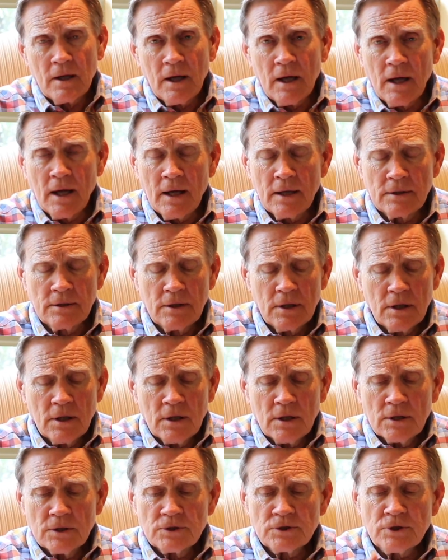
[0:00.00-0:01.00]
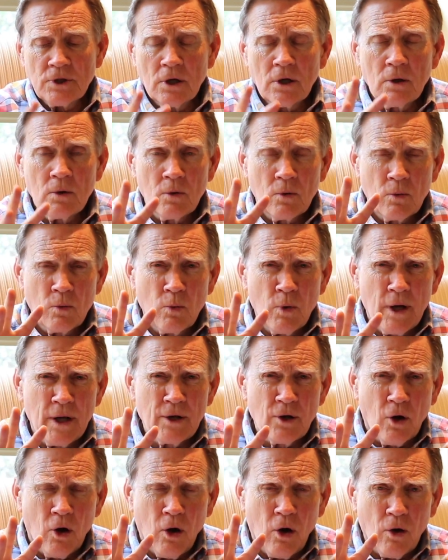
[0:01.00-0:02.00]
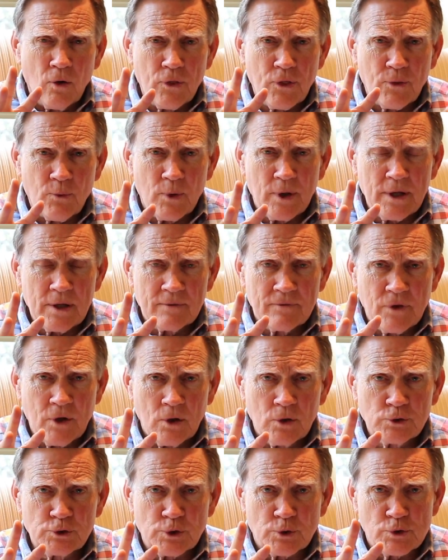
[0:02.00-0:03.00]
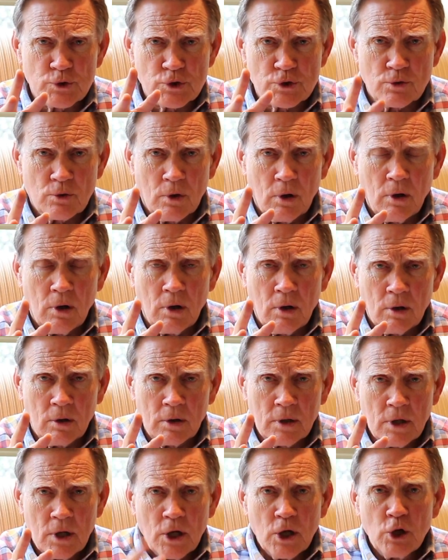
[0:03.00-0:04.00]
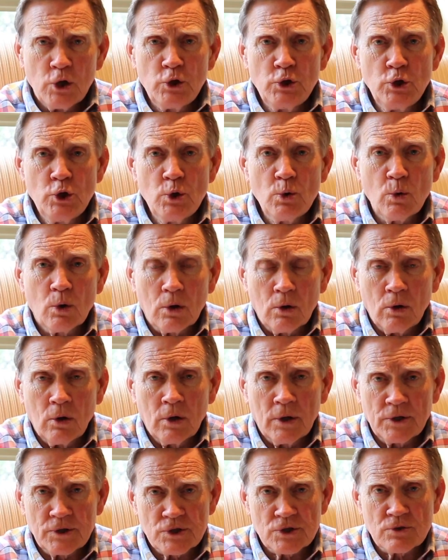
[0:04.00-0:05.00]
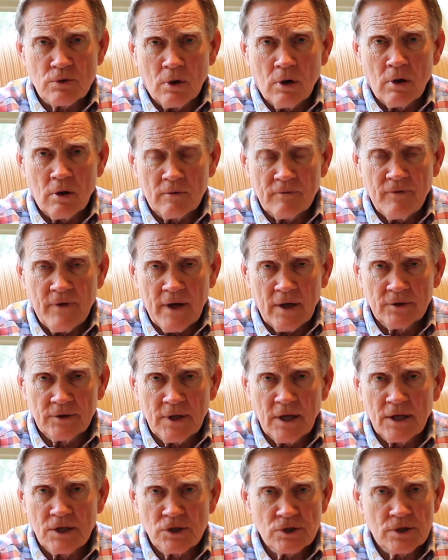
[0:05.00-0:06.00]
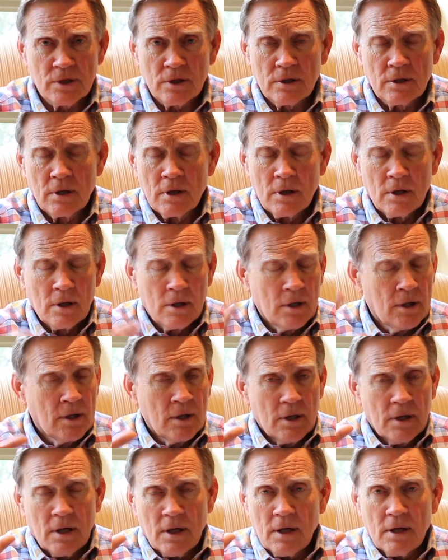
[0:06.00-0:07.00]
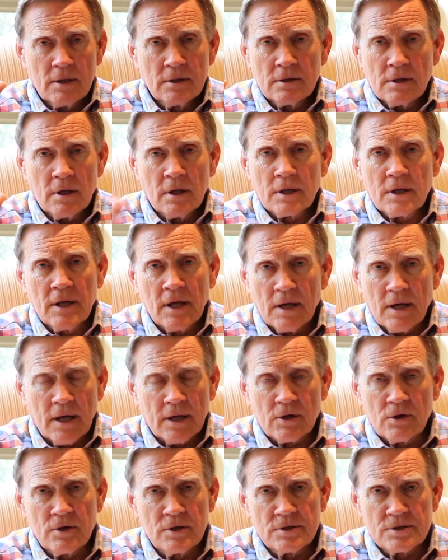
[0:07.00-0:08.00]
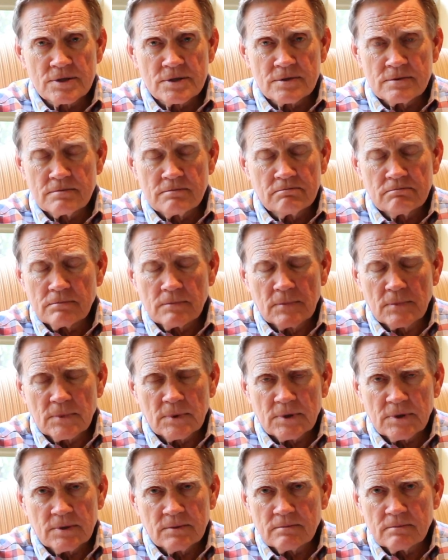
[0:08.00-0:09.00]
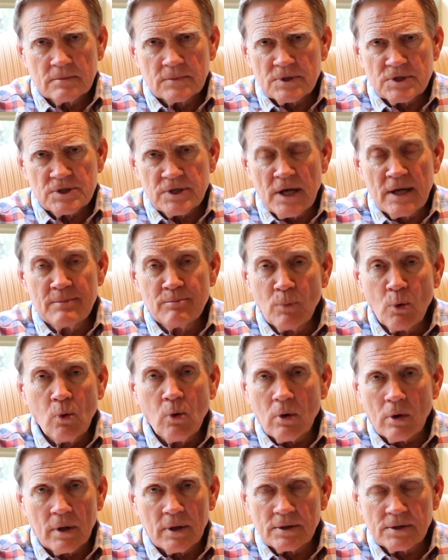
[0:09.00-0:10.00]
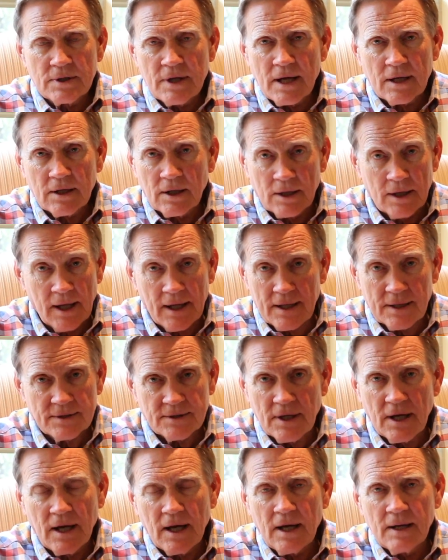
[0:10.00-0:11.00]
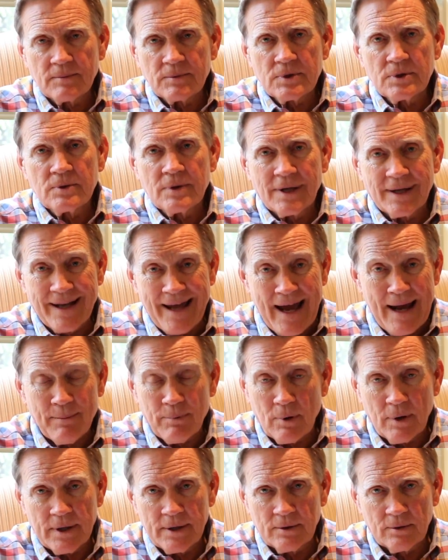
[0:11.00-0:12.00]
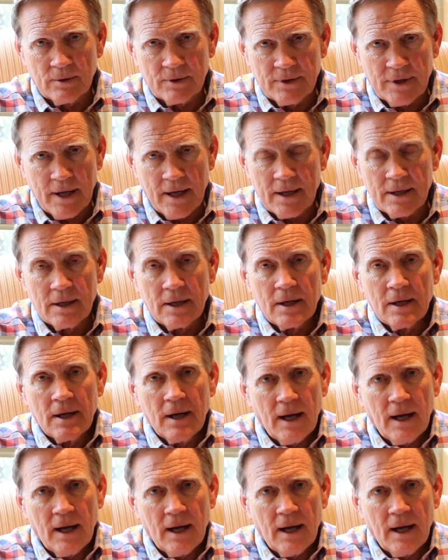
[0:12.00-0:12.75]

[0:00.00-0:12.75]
And so when all three of those are strong, you are on a strong foundation. And again, I couldn't say more. It'd take a lot of time to elaborate on that.